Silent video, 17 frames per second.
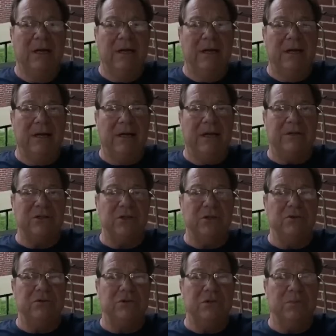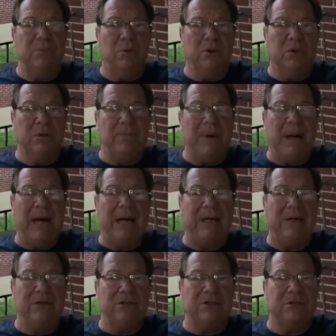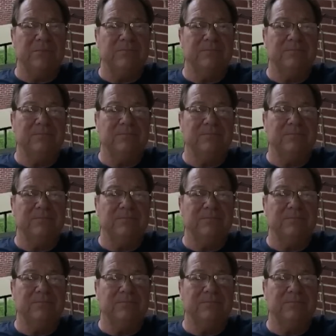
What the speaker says: It has YouTube on the package.